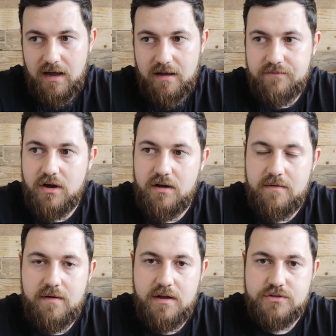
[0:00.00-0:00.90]
I've
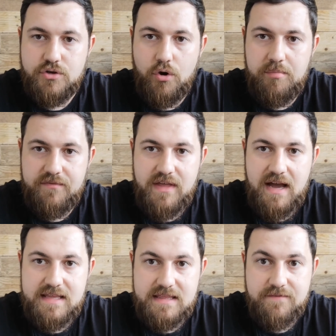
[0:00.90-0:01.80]
got a torp of
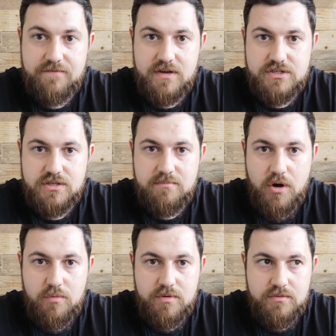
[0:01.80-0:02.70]
that in the fridge at the
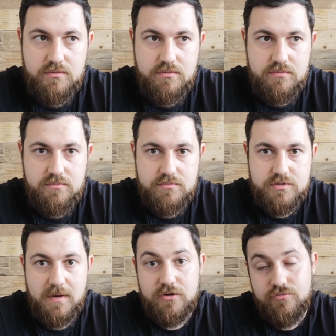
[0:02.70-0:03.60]
moment,
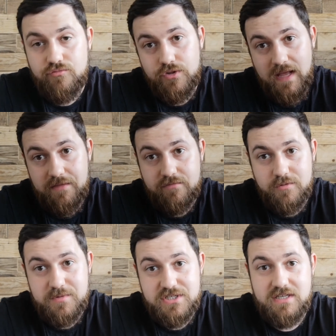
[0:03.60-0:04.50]
so I could run that through
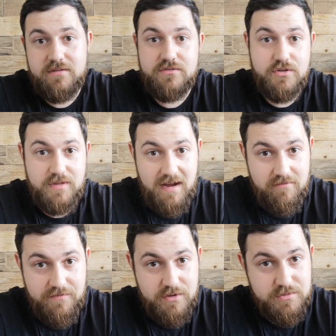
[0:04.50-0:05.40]
the machine and do that
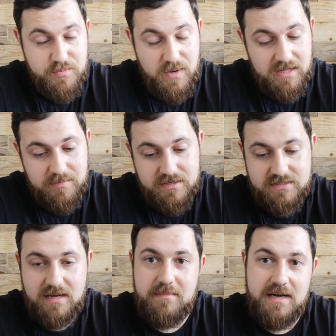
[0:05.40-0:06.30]
review as well, because
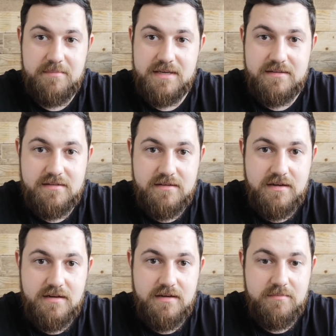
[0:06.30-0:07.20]
that might be
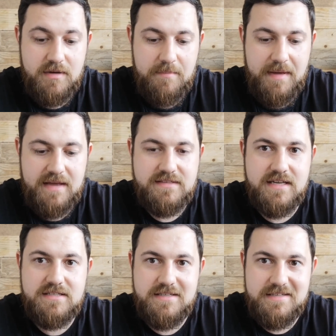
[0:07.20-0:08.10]
a better
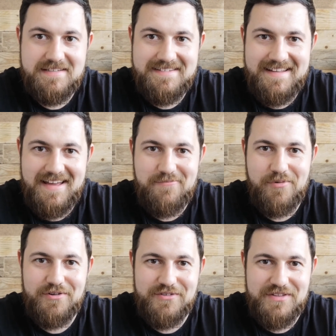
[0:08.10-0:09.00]
tasting end
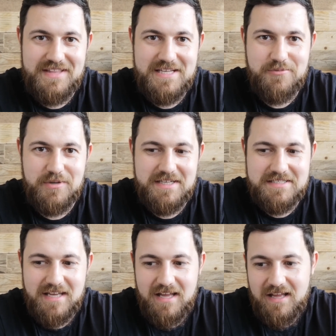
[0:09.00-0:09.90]
product than this one is.